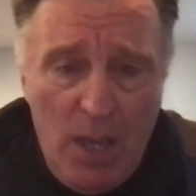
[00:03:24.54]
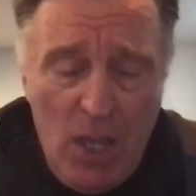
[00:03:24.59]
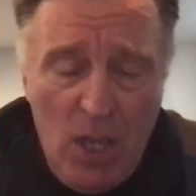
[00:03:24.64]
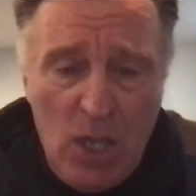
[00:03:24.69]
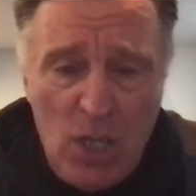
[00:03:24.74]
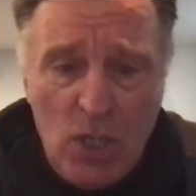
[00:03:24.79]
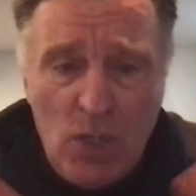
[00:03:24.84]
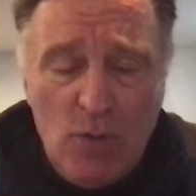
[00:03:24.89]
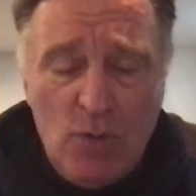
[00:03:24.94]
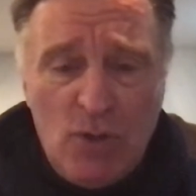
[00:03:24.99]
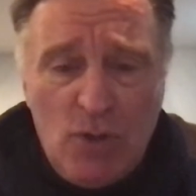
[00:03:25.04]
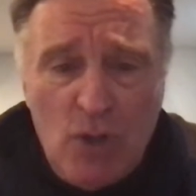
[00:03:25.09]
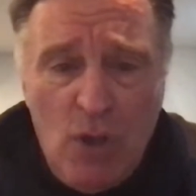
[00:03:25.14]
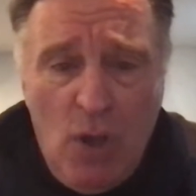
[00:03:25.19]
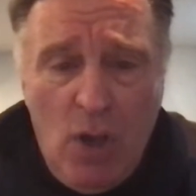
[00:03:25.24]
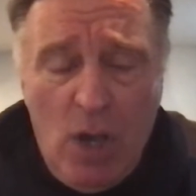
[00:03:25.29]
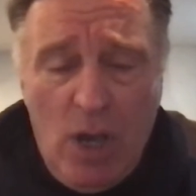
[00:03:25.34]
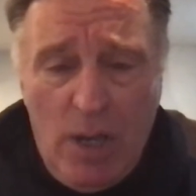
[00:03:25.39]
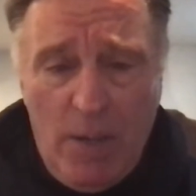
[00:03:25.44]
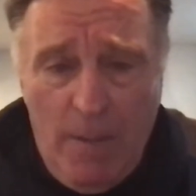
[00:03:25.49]
you
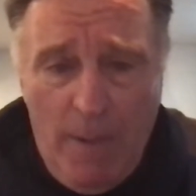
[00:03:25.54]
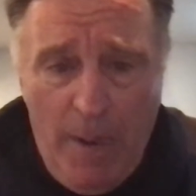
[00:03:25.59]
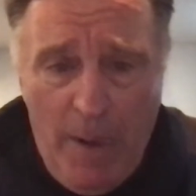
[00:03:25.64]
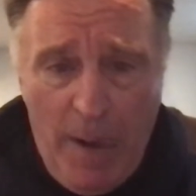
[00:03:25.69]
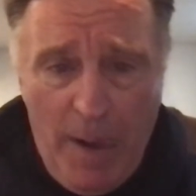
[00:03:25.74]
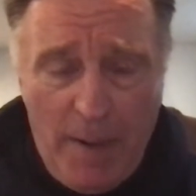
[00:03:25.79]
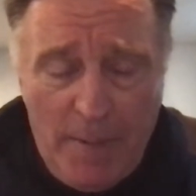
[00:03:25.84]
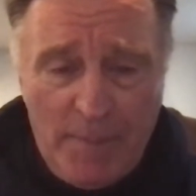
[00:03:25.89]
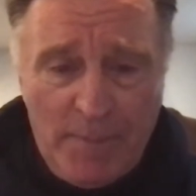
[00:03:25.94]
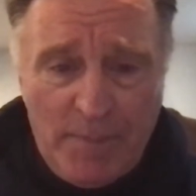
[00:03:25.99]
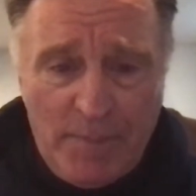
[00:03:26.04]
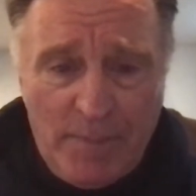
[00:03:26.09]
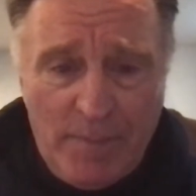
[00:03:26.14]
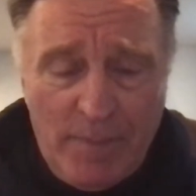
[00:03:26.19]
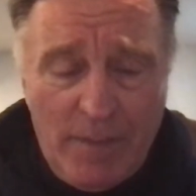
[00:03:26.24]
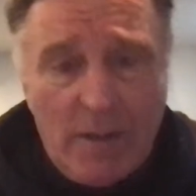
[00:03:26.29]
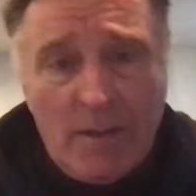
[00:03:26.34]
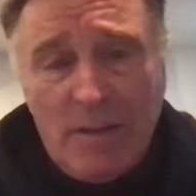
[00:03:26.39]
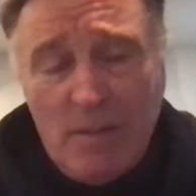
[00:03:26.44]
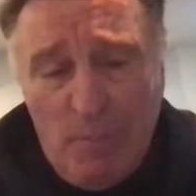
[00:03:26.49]
saw
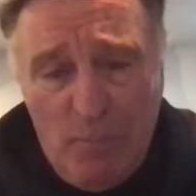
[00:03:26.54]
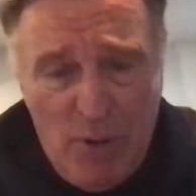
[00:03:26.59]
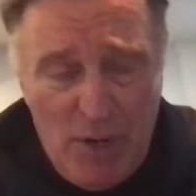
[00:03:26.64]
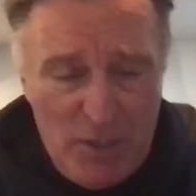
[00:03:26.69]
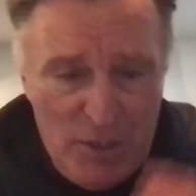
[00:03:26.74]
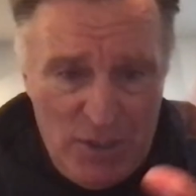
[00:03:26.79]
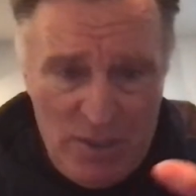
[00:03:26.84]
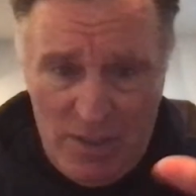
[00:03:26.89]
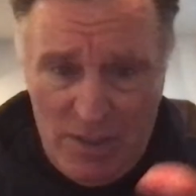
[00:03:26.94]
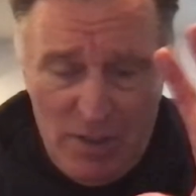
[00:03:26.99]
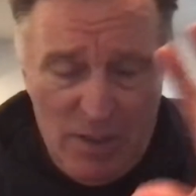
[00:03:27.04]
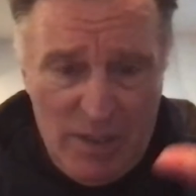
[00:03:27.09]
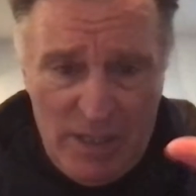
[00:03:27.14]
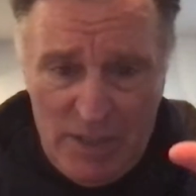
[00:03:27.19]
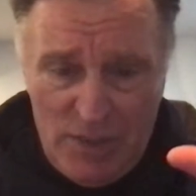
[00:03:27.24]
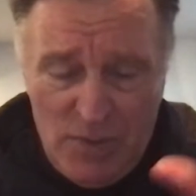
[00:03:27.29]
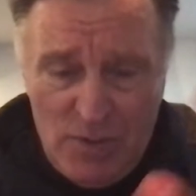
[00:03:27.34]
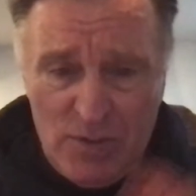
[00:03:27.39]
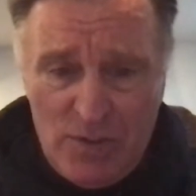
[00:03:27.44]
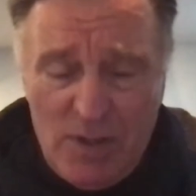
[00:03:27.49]
depression and all that
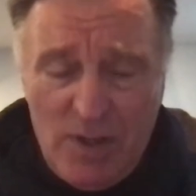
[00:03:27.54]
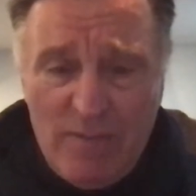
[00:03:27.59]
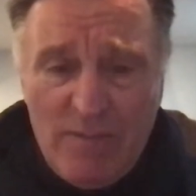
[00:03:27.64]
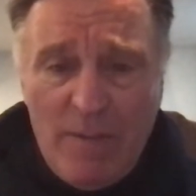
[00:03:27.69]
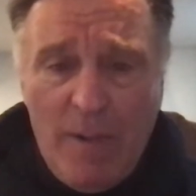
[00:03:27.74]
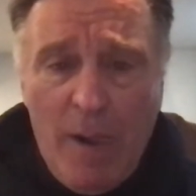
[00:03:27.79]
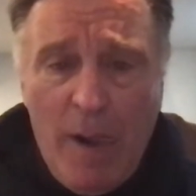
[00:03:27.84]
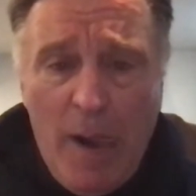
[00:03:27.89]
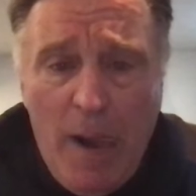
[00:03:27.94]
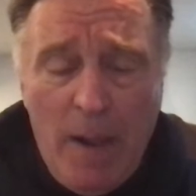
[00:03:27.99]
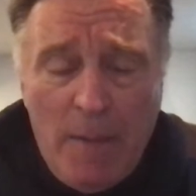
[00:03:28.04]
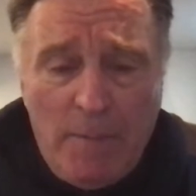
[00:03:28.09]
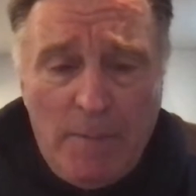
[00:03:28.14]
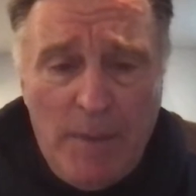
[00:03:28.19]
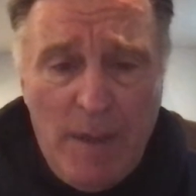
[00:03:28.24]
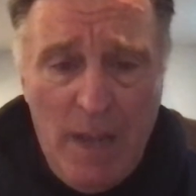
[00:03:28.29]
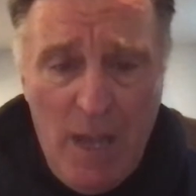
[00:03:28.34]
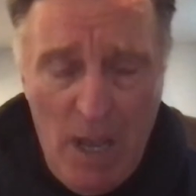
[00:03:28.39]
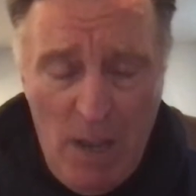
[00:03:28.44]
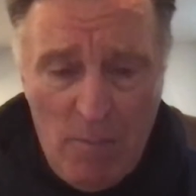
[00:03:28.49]
sort of stuff.
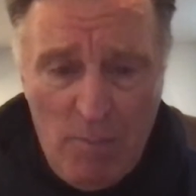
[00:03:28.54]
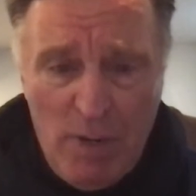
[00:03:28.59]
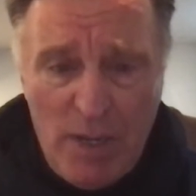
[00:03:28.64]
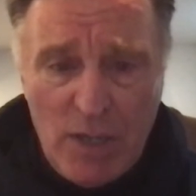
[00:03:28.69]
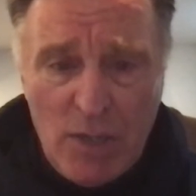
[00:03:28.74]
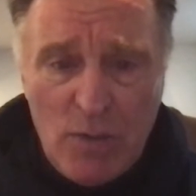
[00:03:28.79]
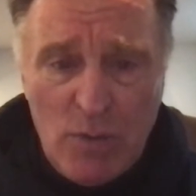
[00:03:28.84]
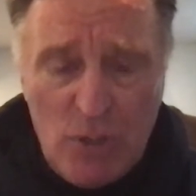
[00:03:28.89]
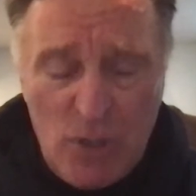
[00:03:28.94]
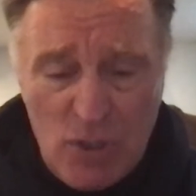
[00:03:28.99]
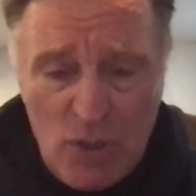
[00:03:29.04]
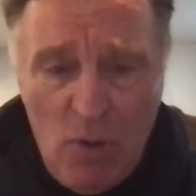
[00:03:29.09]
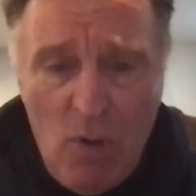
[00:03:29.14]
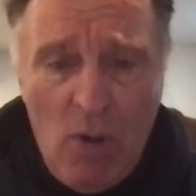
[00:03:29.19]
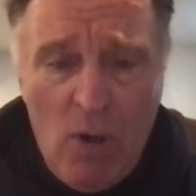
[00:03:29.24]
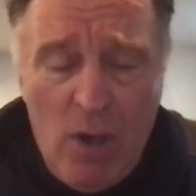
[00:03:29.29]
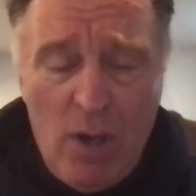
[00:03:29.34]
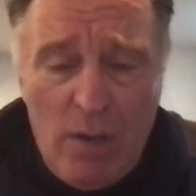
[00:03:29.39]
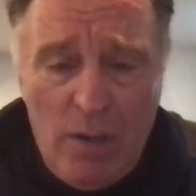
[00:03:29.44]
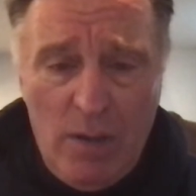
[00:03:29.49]
But you
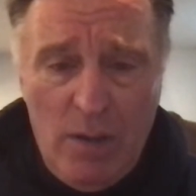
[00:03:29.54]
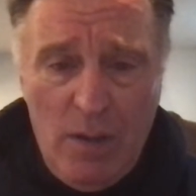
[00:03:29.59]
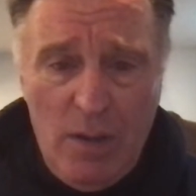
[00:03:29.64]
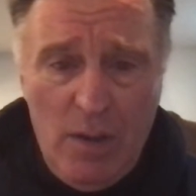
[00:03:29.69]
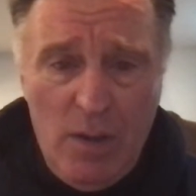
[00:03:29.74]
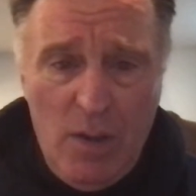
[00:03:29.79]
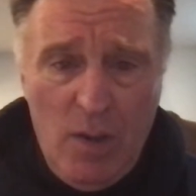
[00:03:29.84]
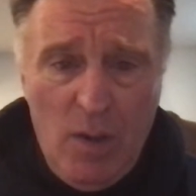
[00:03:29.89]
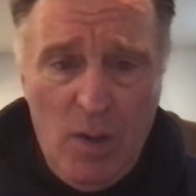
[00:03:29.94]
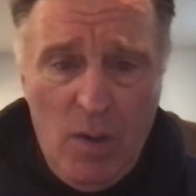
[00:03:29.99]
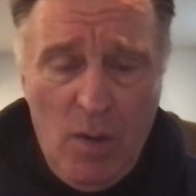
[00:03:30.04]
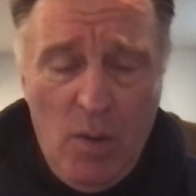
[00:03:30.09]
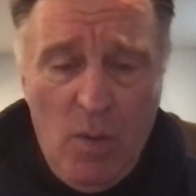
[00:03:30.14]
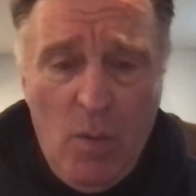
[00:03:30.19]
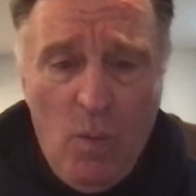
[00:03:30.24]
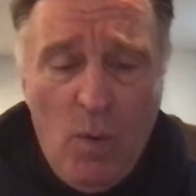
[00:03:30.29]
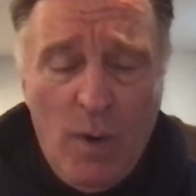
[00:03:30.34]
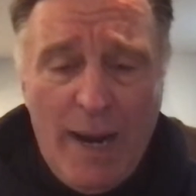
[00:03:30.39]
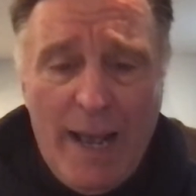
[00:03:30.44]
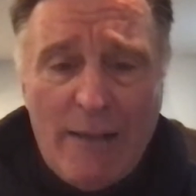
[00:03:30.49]
saw
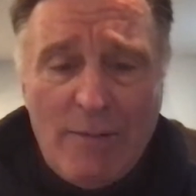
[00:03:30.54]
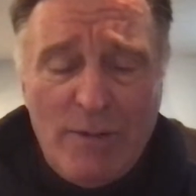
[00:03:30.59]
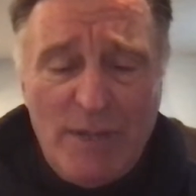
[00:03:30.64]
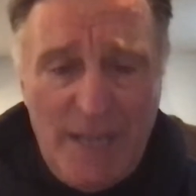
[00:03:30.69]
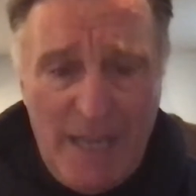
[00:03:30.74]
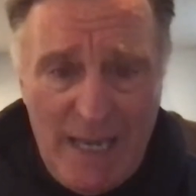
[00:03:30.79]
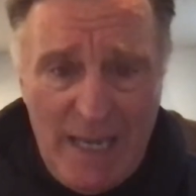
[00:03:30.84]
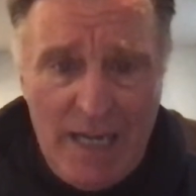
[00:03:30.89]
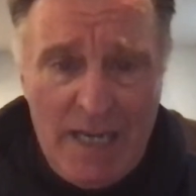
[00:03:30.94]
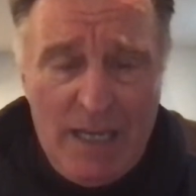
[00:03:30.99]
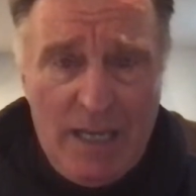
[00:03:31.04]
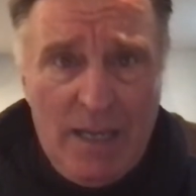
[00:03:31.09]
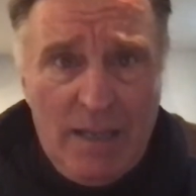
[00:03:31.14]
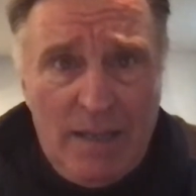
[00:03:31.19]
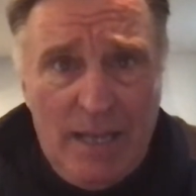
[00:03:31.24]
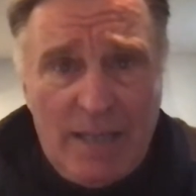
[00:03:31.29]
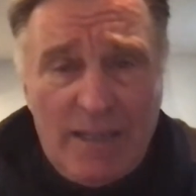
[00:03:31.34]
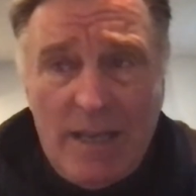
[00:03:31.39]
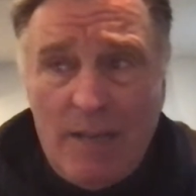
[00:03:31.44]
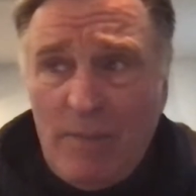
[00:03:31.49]
what I was eating at
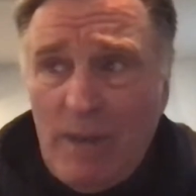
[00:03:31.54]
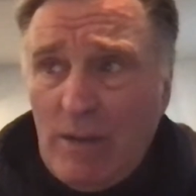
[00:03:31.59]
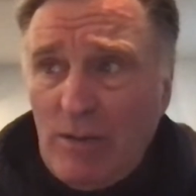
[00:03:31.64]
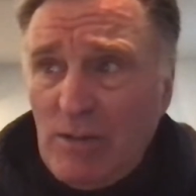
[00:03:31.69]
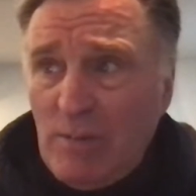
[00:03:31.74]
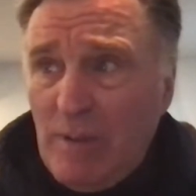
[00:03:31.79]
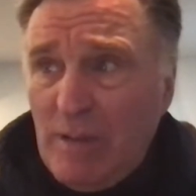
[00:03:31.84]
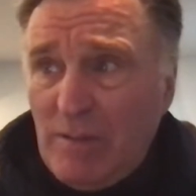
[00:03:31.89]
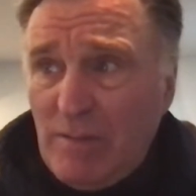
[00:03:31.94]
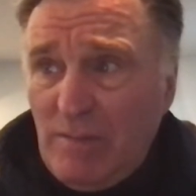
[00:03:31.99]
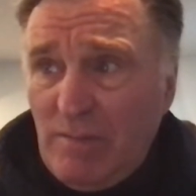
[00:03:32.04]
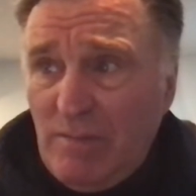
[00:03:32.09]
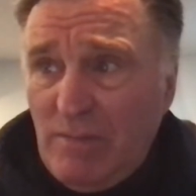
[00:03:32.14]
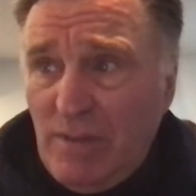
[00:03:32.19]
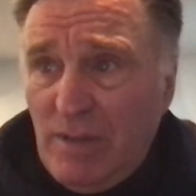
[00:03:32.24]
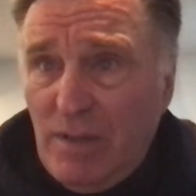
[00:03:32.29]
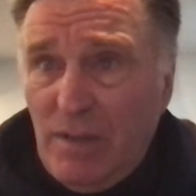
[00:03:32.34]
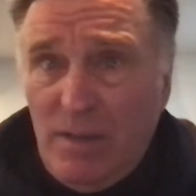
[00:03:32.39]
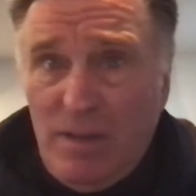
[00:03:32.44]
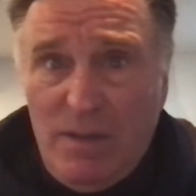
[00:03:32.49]
that time. That was about
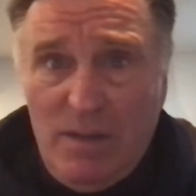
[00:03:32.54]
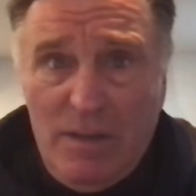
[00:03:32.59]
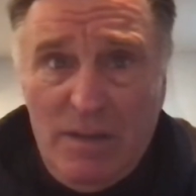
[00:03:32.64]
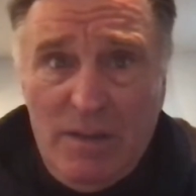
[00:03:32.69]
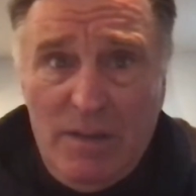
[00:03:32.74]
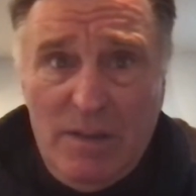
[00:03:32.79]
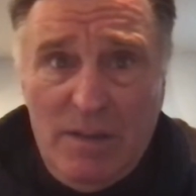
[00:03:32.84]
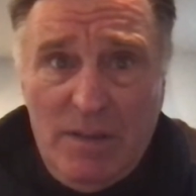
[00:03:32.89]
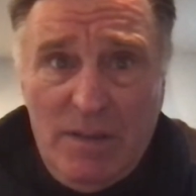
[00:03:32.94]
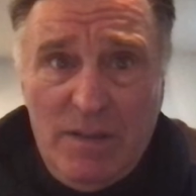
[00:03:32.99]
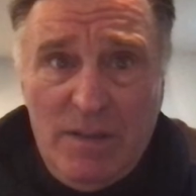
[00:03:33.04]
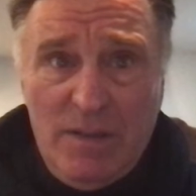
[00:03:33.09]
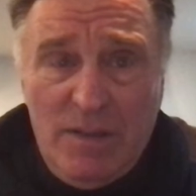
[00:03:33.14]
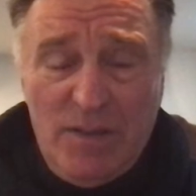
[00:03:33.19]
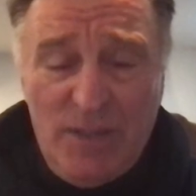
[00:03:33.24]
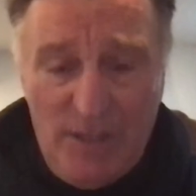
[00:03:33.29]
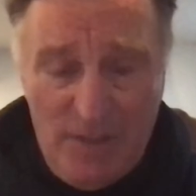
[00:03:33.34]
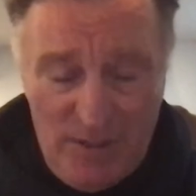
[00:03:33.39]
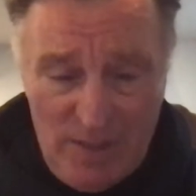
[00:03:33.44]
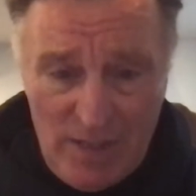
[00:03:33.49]
uh,
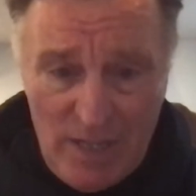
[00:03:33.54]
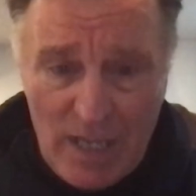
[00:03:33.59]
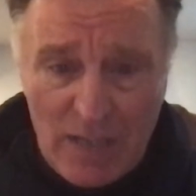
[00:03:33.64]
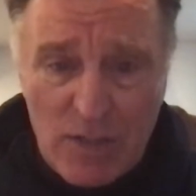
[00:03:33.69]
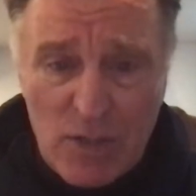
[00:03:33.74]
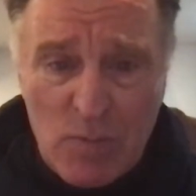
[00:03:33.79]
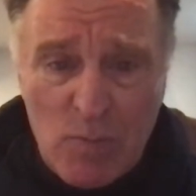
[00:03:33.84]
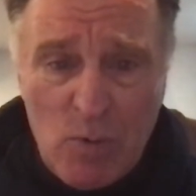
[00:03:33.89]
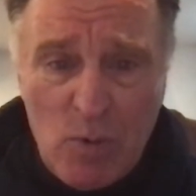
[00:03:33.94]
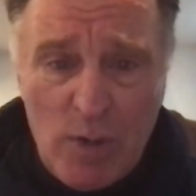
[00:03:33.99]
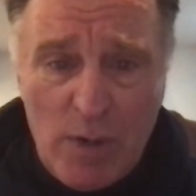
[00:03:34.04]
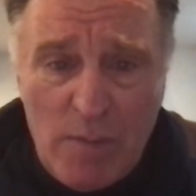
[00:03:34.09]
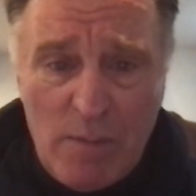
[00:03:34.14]
six o'clock this morning,